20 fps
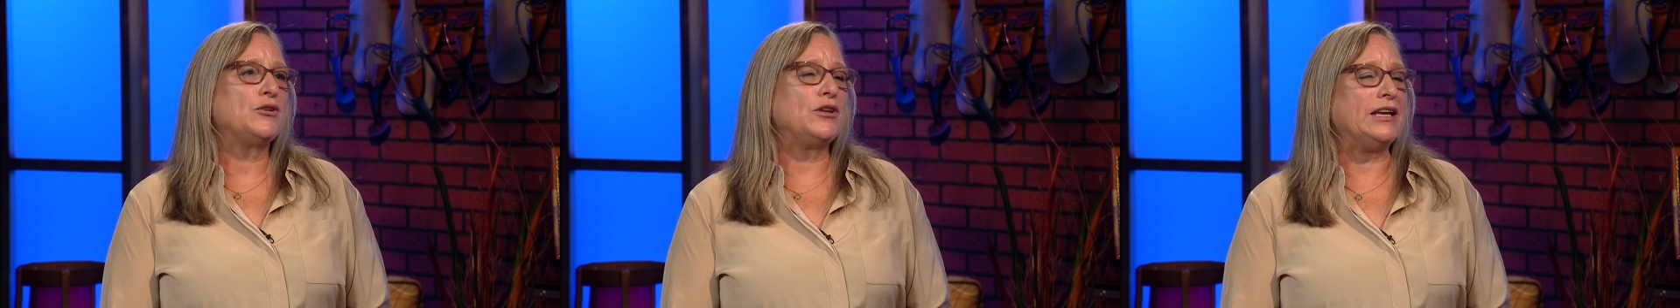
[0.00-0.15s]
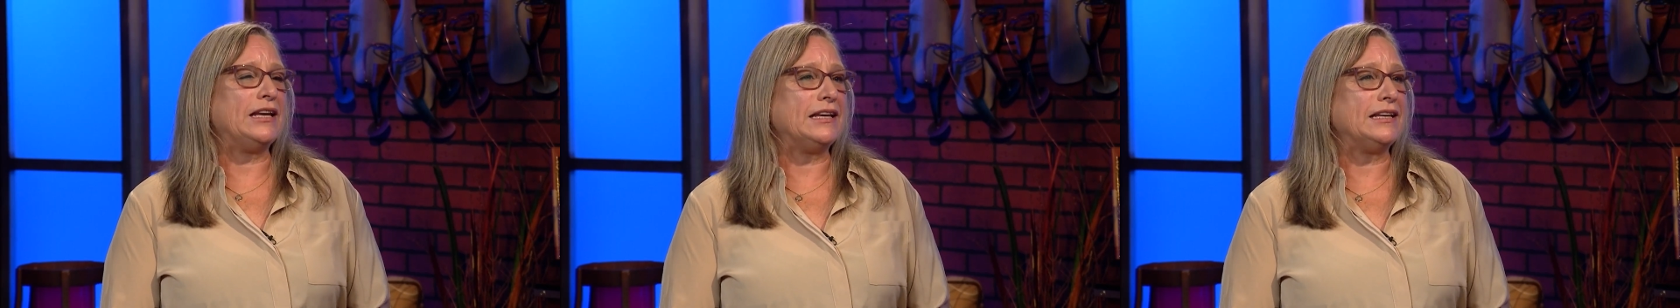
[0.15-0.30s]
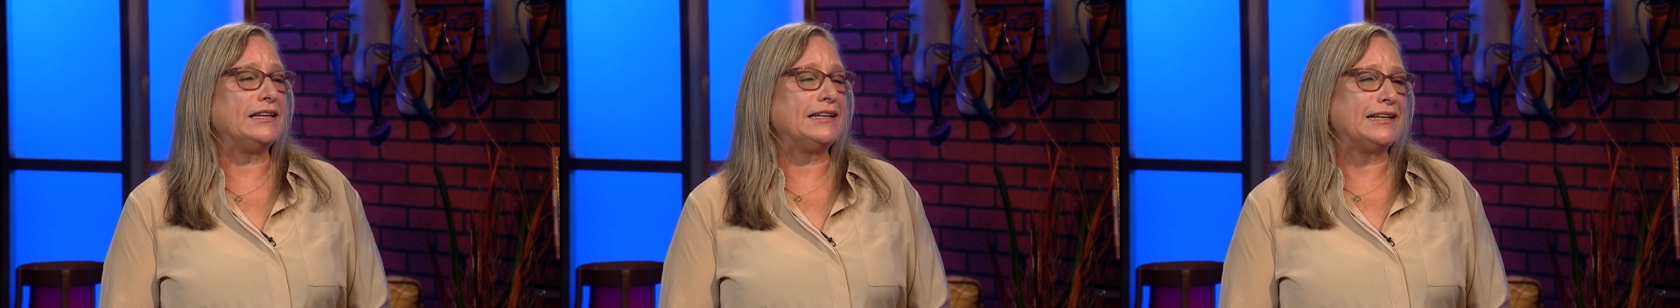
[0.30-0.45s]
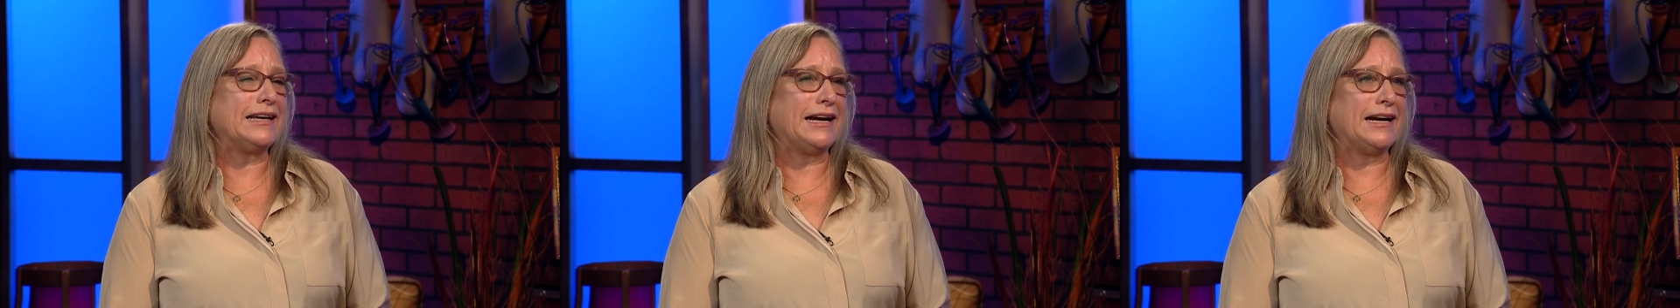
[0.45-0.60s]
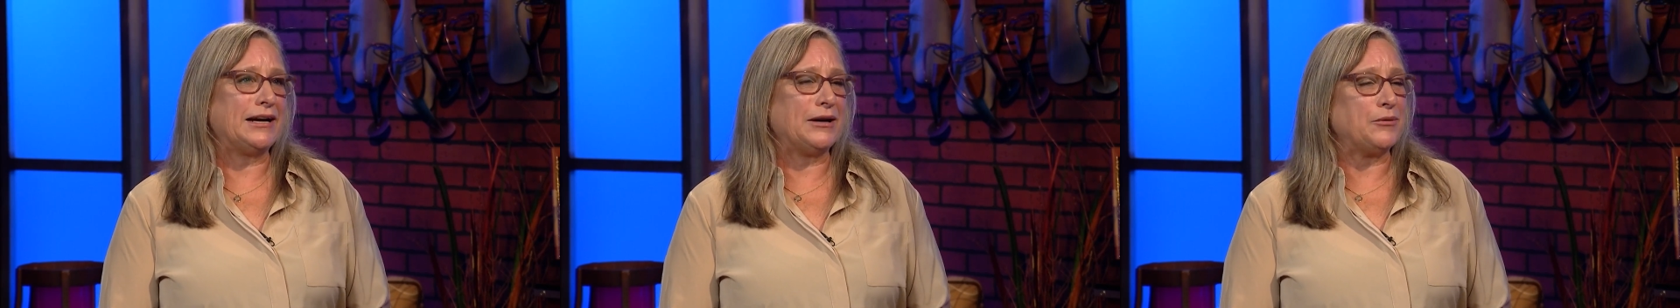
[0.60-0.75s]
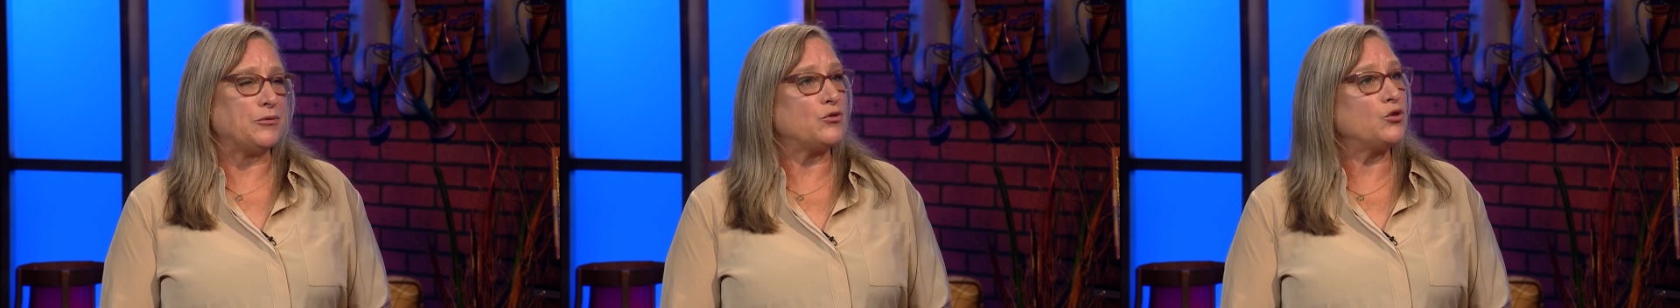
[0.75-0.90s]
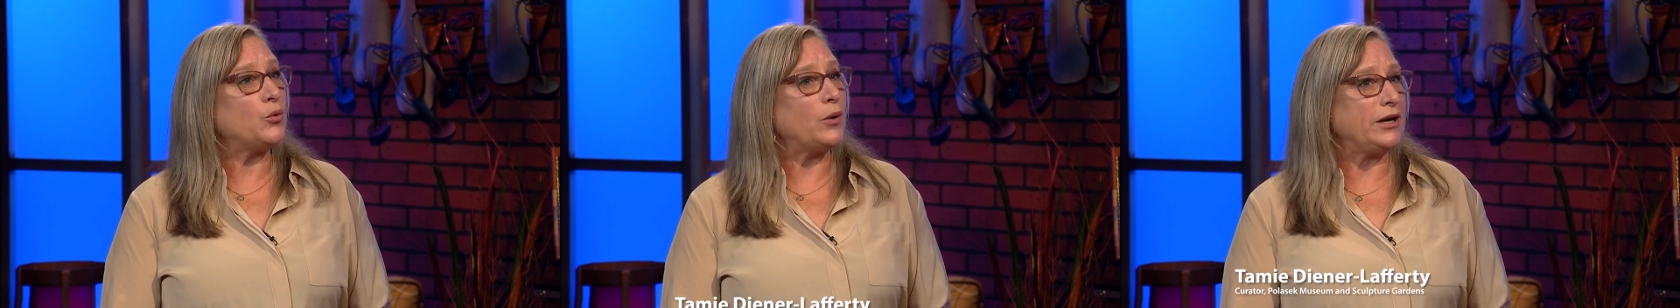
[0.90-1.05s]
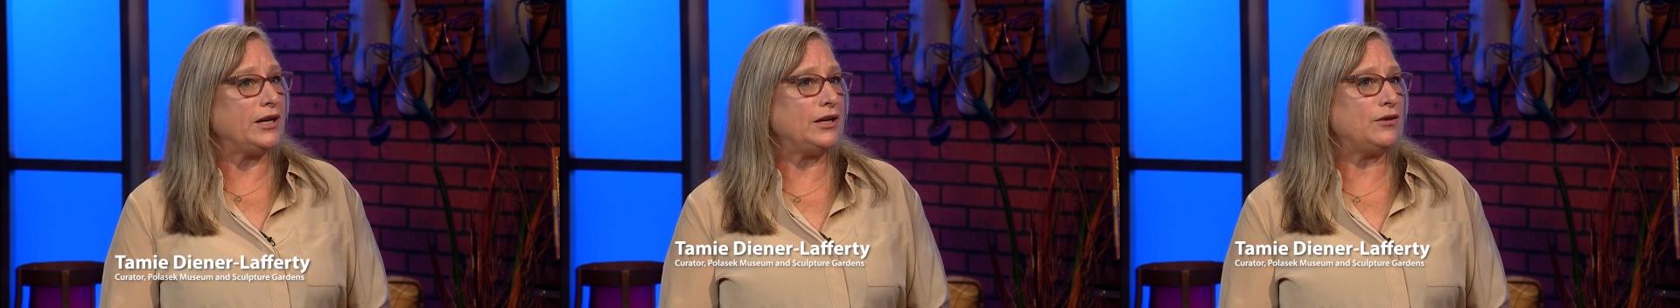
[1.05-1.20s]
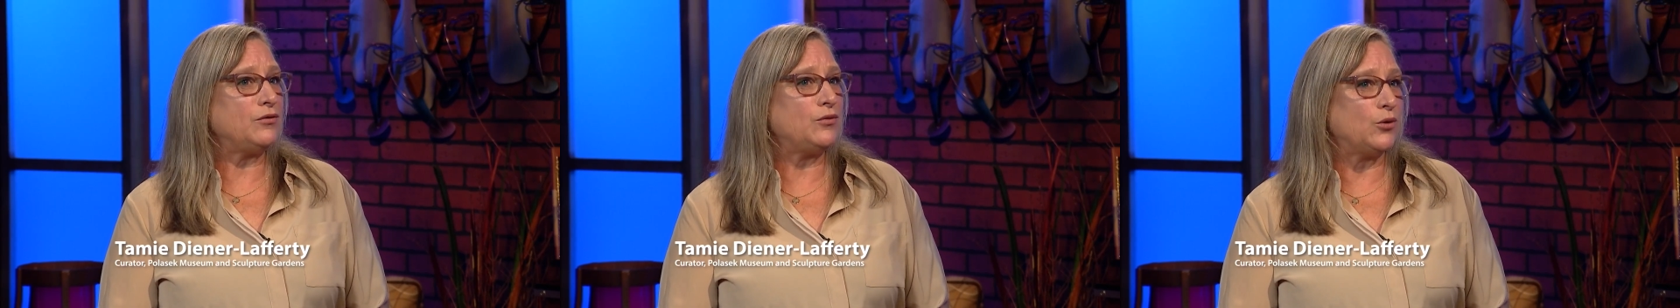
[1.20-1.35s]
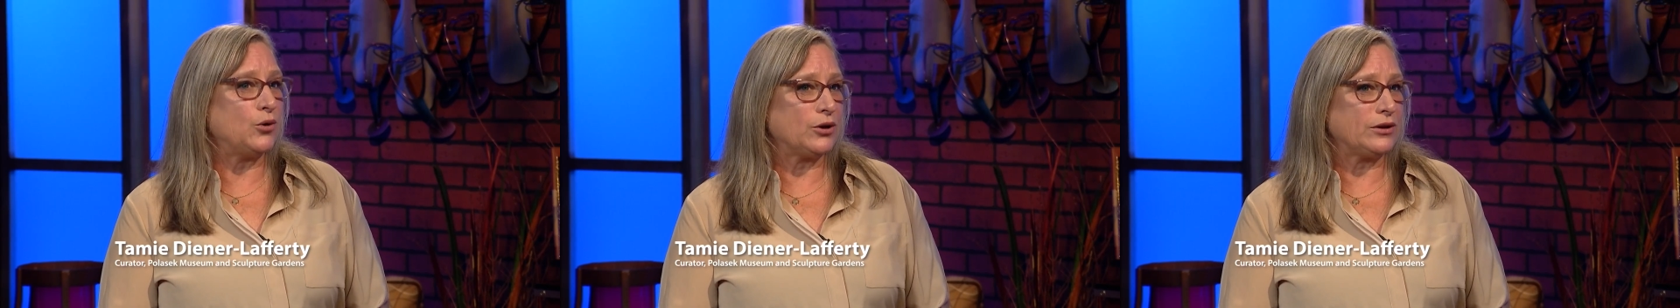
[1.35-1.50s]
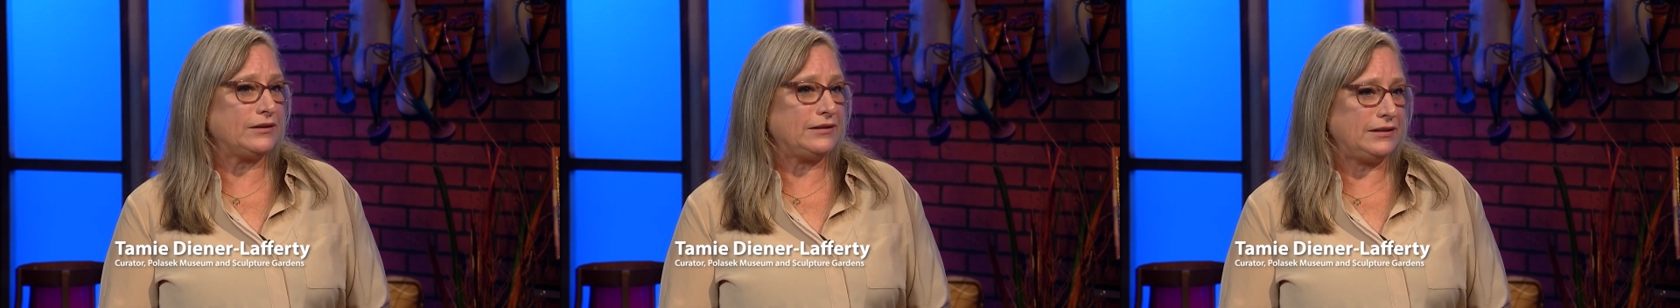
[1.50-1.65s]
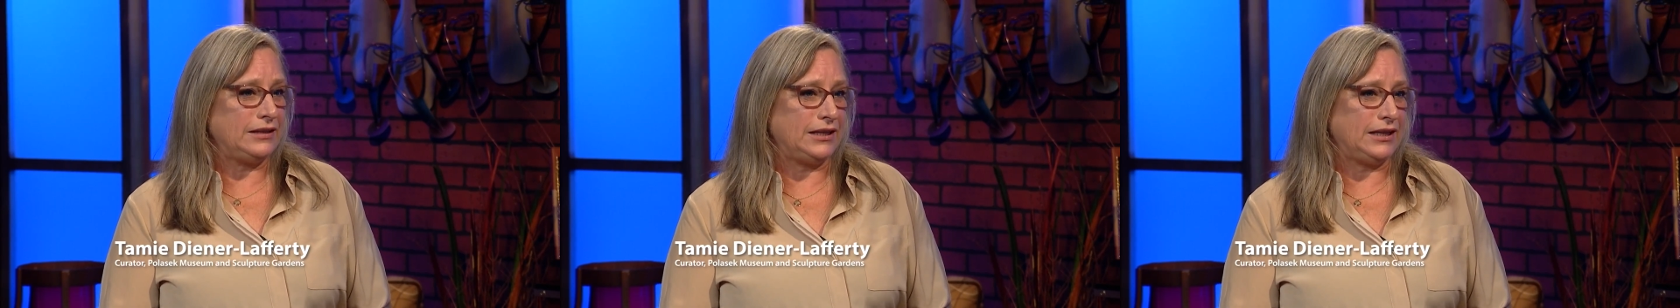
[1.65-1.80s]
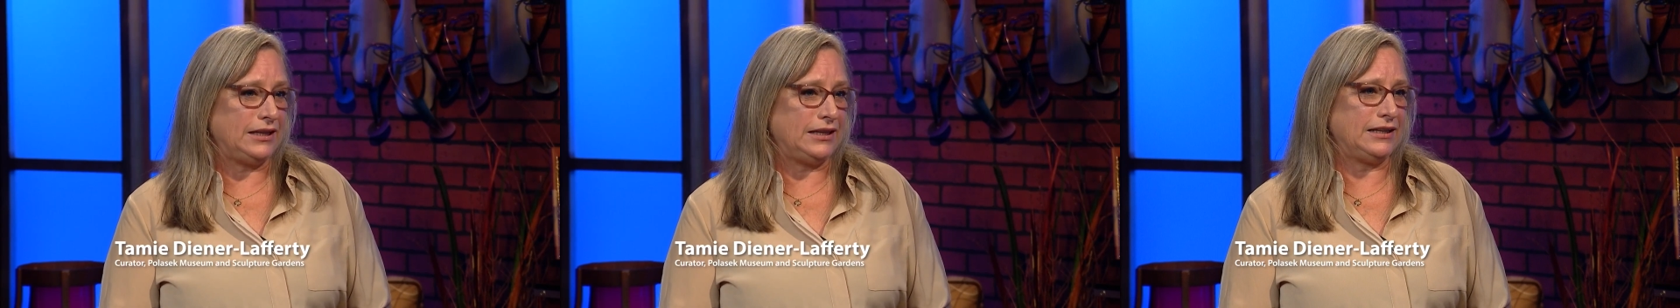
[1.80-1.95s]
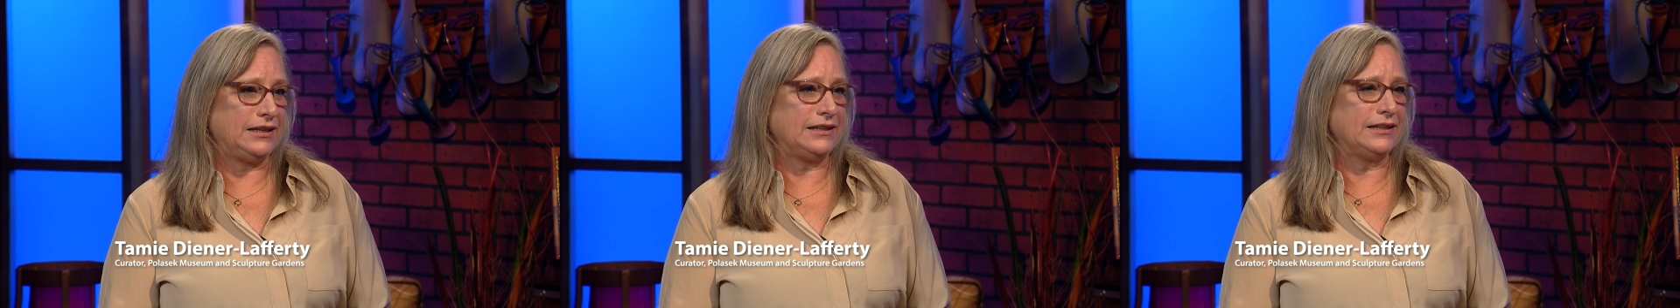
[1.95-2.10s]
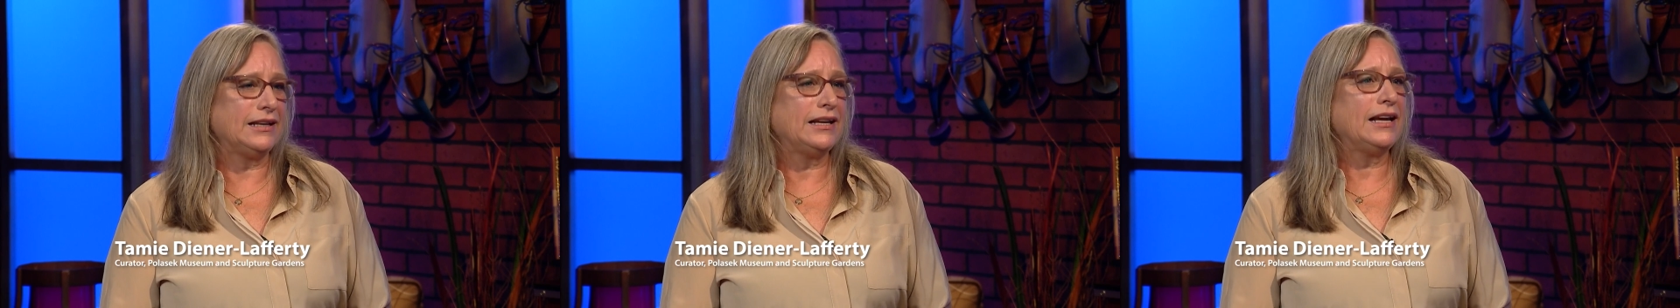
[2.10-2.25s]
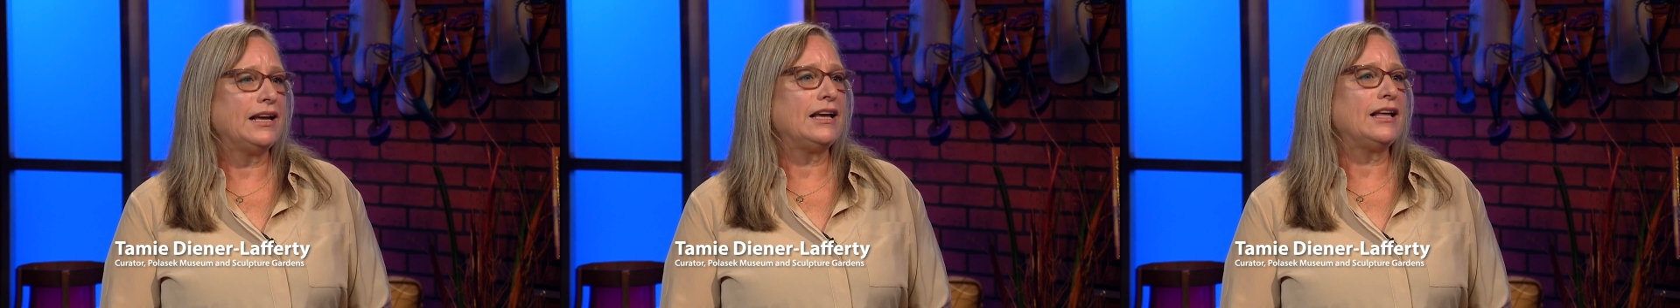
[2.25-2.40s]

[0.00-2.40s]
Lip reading: In 2014,